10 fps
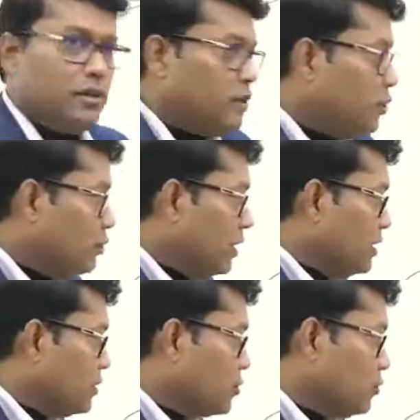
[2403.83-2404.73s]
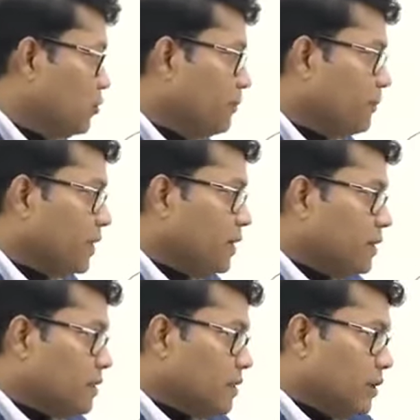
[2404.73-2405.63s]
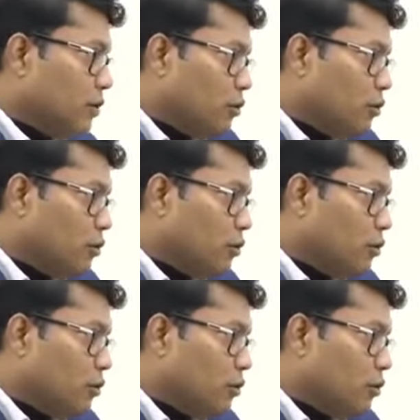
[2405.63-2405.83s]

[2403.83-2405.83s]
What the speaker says: Union, so the